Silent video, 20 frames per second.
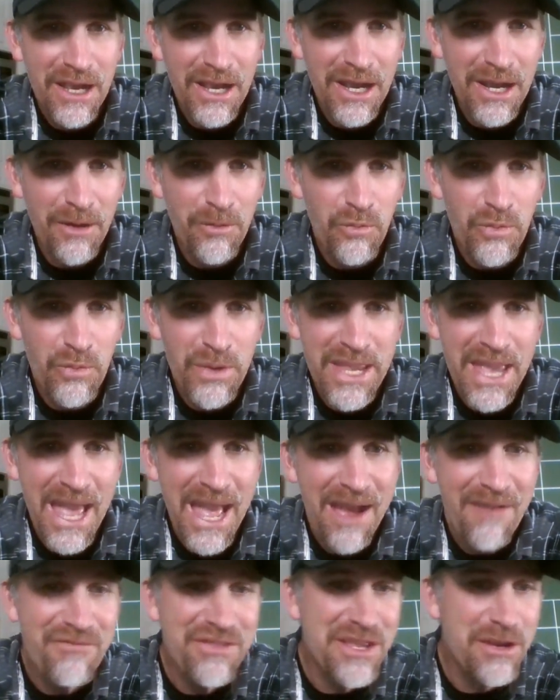Uh, we
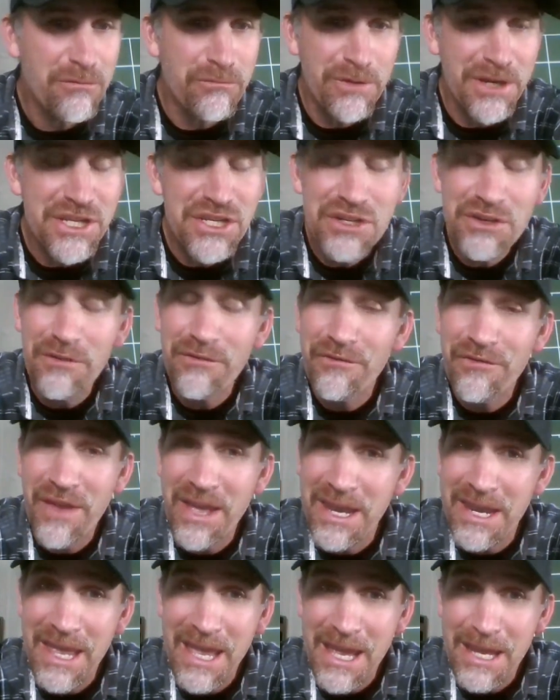have the original
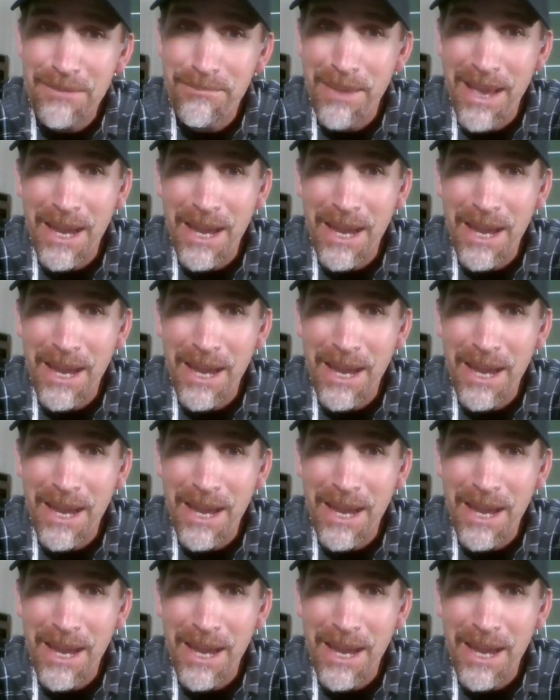Fed head,